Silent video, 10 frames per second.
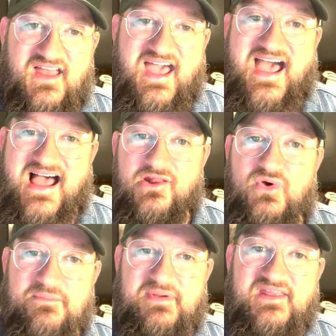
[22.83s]

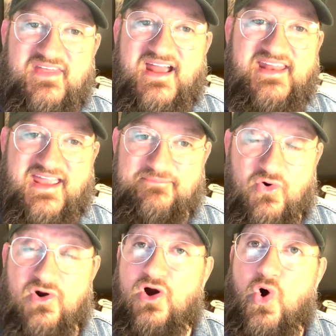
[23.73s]
hallowed be thy name,
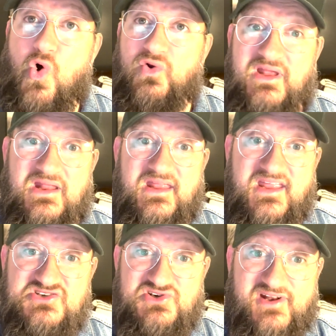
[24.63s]
or holy
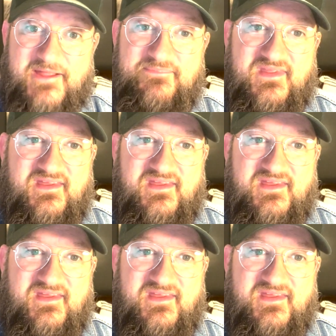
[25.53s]
is your name.